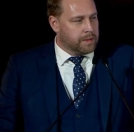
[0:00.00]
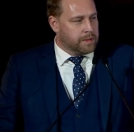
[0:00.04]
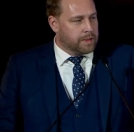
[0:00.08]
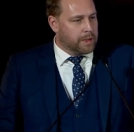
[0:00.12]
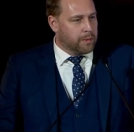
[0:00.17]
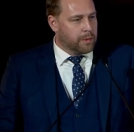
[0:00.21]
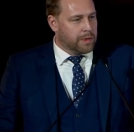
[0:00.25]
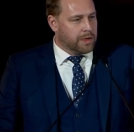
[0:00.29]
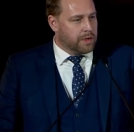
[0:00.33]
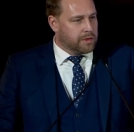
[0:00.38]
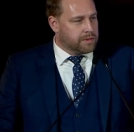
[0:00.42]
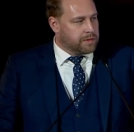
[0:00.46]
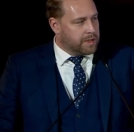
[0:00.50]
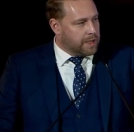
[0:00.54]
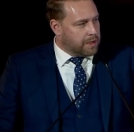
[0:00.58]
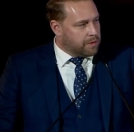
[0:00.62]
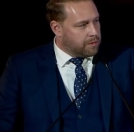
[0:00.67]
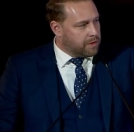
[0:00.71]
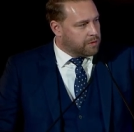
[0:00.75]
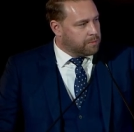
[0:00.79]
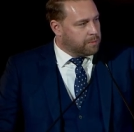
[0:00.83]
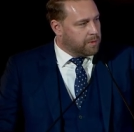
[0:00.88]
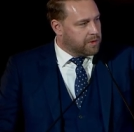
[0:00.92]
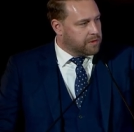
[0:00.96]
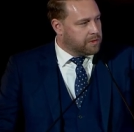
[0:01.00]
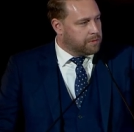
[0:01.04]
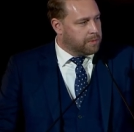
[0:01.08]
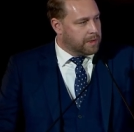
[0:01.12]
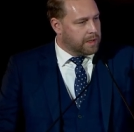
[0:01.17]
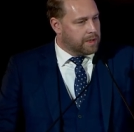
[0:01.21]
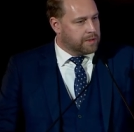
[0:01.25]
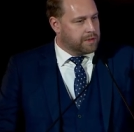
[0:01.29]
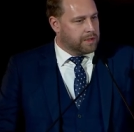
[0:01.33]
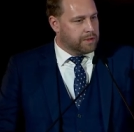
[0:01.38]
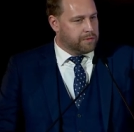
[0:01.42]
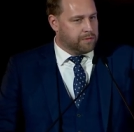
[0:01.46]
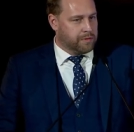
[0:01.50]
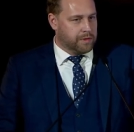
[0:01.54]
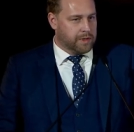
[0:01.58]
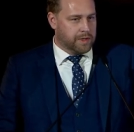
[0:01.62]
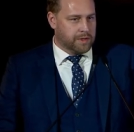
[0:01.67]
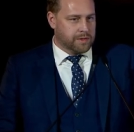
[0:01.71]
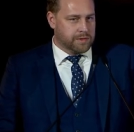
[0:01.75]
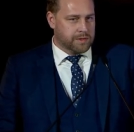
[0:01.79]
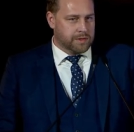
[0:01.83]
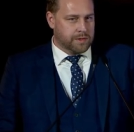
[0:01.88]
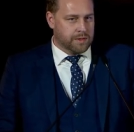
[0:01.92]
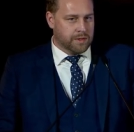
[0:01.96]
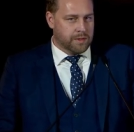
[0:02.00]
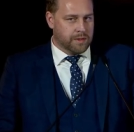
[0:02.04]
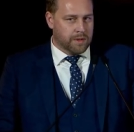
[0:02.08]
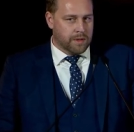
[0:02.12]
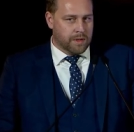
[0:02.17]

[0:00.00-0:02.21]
They will not take responsibility for this.